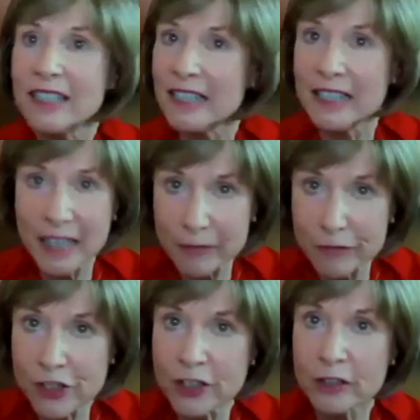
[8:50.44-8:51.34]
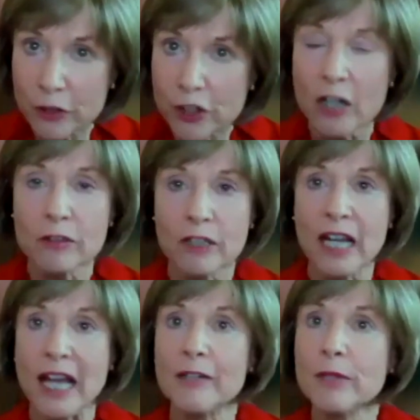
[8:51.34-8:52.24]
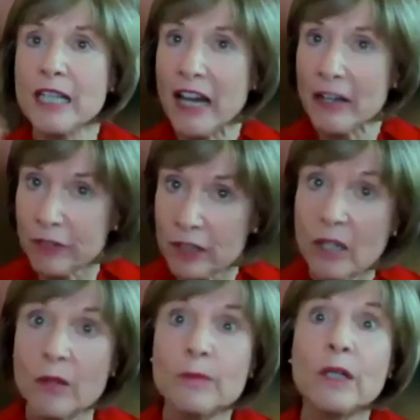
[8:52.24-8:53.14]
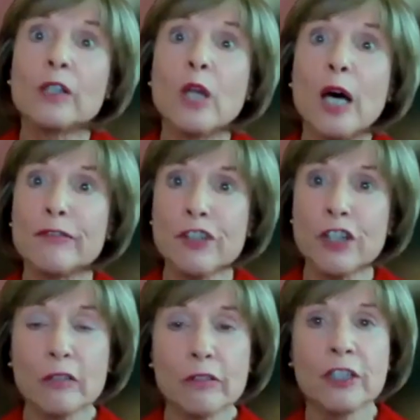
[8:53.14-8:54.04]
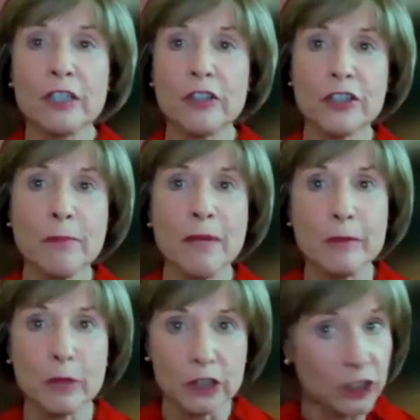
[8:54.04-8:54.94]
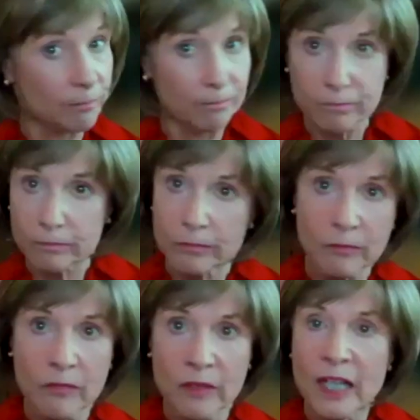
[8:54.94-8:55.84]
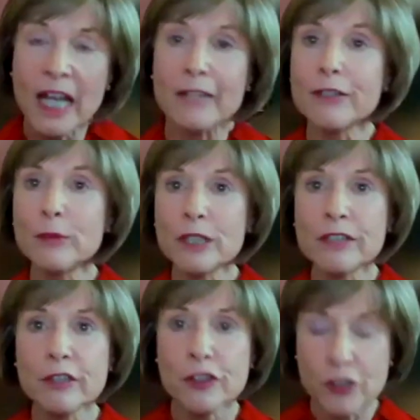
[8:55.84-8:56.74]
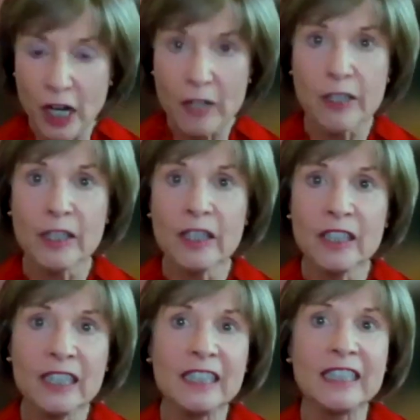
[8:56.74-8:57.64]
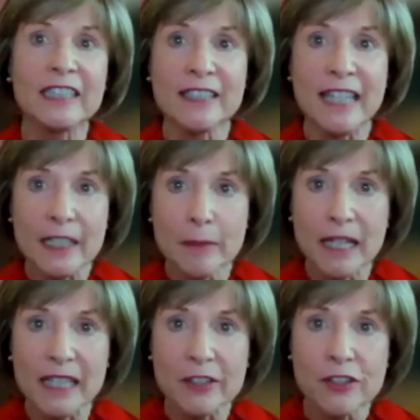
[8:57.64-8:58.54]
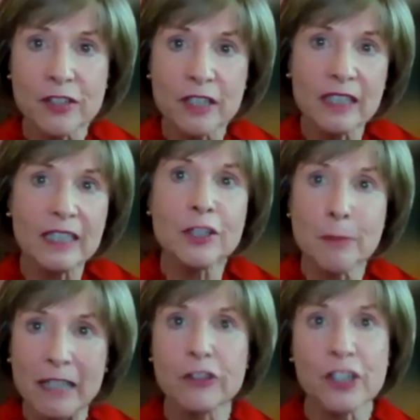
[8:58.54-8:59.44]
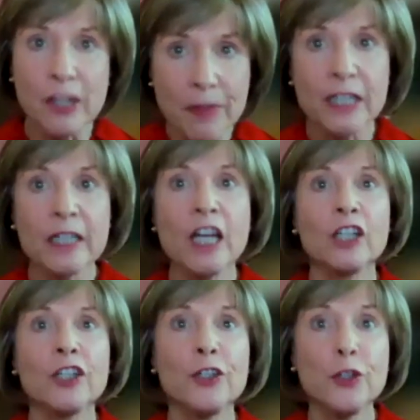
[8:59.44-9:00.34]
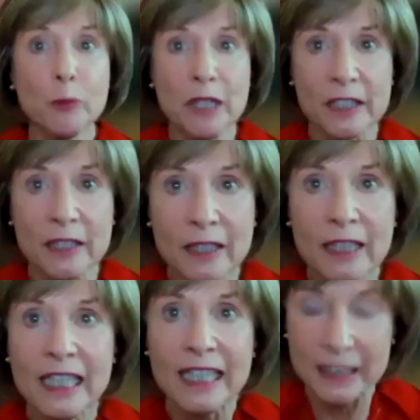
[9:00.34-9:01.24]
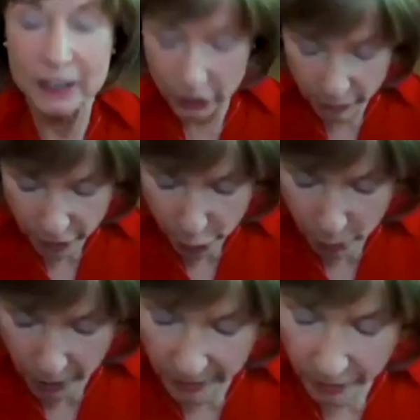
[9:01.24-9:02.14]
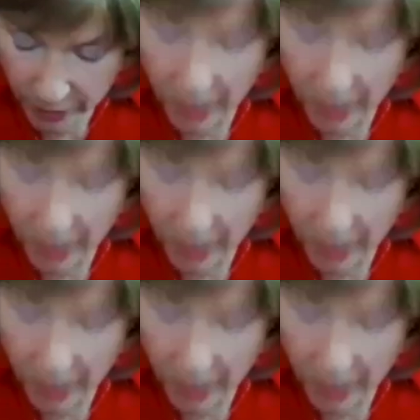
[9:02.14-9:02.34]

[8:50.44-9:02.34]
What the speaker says: in every single chakra. And we have a lot of chakras, not just the main ones. Every one of those chakra data banks is about something human. And so this one is